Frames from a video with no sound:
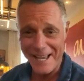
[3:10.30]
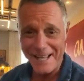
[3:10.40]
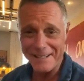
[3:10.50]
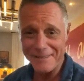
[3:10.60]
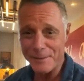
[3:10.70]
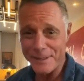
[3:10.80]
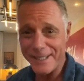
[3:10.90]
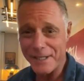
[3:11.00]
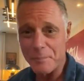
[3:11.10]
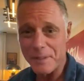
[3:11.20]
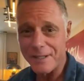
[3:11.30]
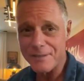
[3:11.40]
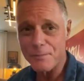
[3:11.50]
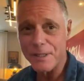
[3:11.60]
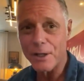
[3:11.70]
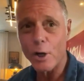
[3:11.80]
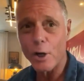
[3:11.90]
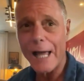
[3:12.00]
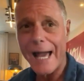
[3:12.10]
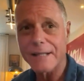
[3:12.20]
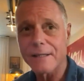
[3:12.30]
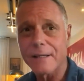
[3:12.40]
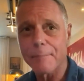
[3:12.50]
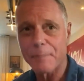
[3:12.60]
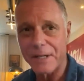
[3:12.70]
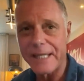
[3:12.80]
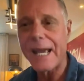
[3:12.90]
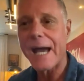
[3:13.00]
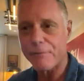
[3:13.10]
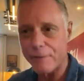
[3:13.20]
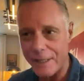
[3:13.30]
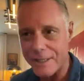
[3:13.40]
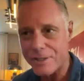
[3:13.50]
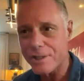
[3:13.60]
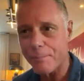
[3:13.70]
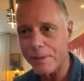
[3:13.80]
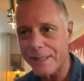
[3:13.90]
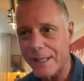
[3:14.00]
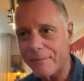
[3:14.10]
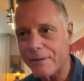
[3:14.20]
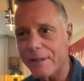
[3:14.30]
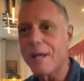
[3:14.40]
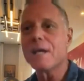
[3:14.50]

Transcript: had because we all had to, but he had a relationship with David.